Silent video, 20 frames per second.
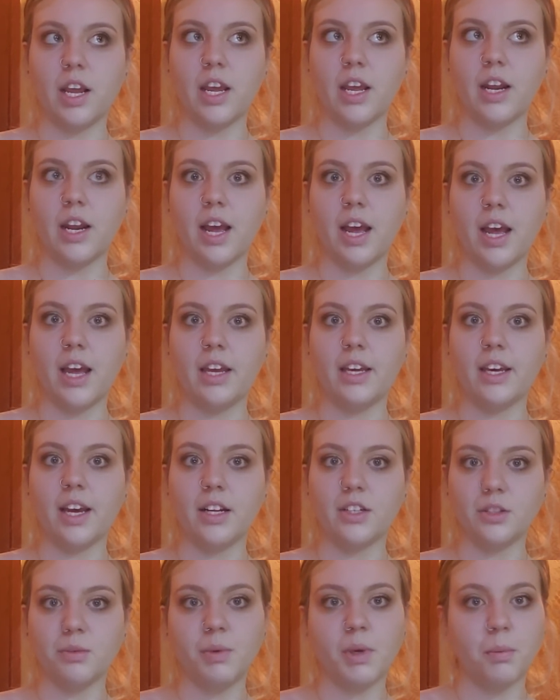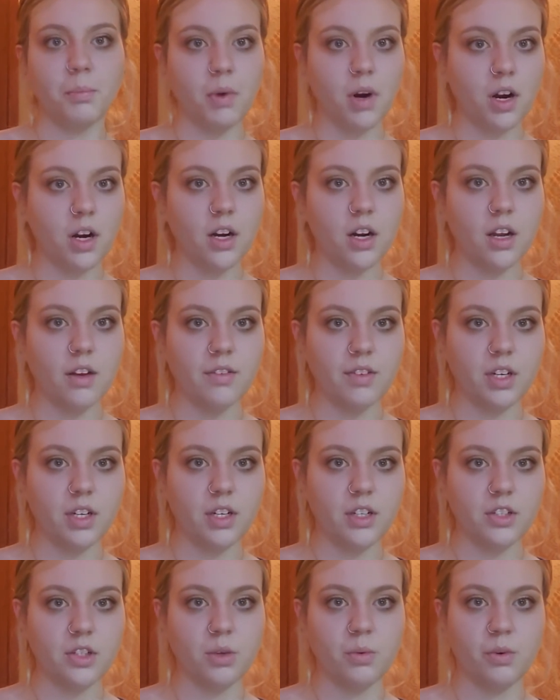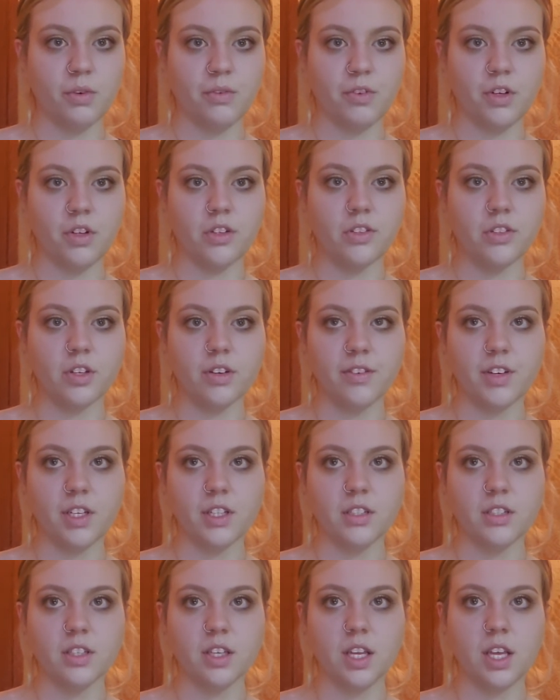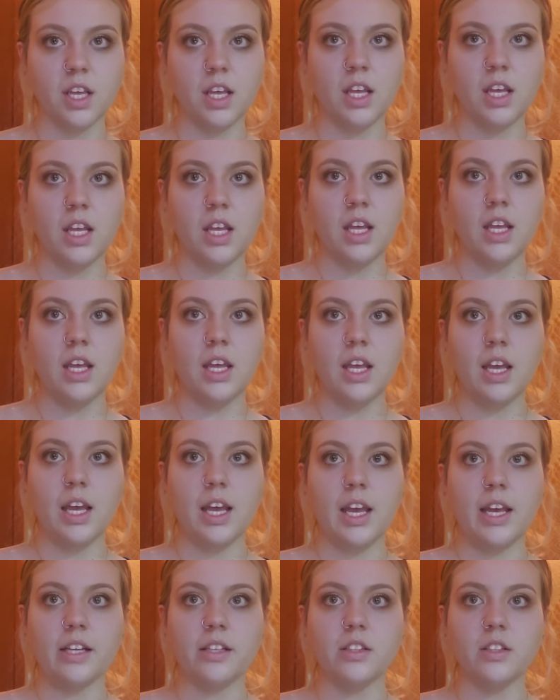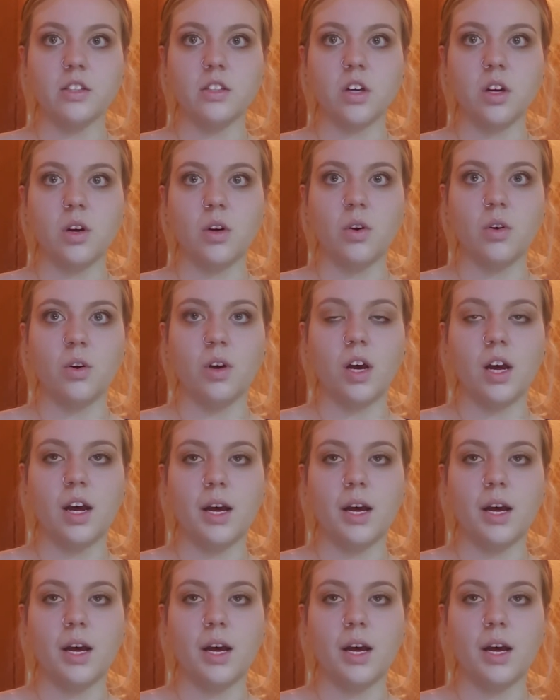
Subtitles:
and I got to be a part of an initial referral service. And so